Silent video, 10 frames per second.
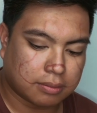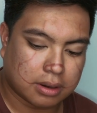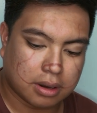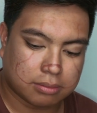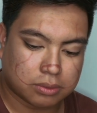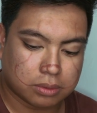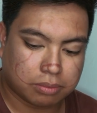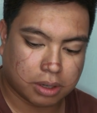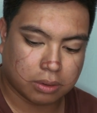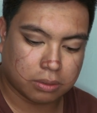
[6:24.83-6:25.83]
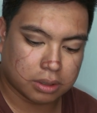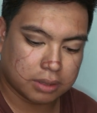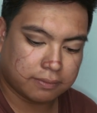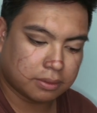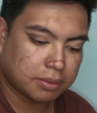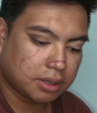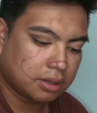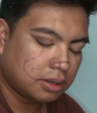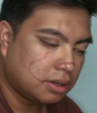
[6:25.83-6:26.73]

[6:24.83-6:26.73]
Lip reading: a number one priority for me.